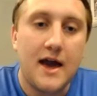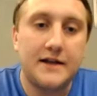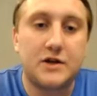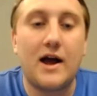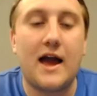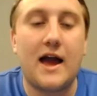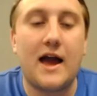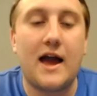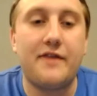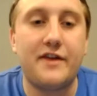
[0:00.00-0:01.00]
And so
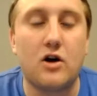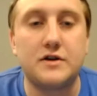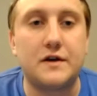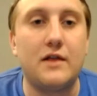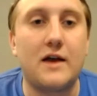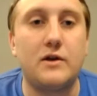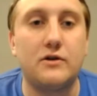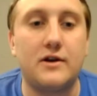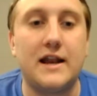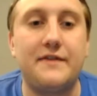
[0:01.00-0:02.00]
I think also, like, when
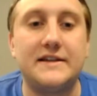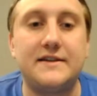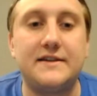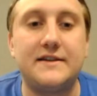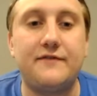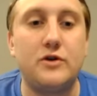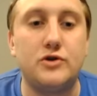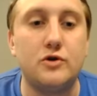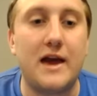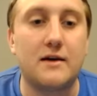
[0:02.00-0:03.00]
you're looking at this, if you
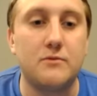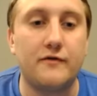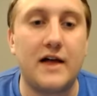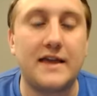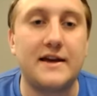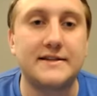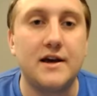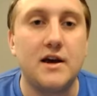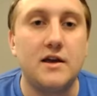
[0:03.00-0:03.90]
do make a move like this,